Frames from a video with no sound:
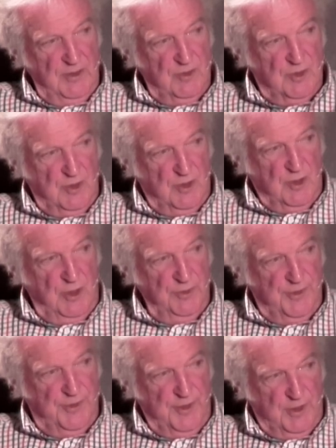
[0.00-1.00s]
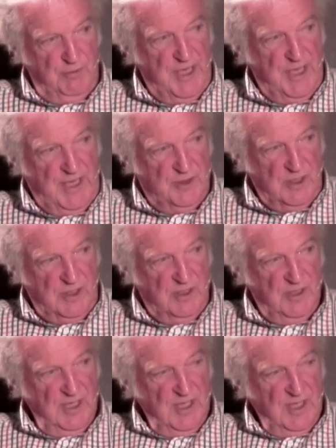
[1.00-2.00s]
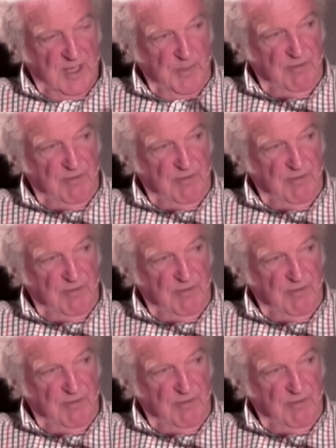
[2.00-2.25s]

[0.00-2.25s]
to God the Creator by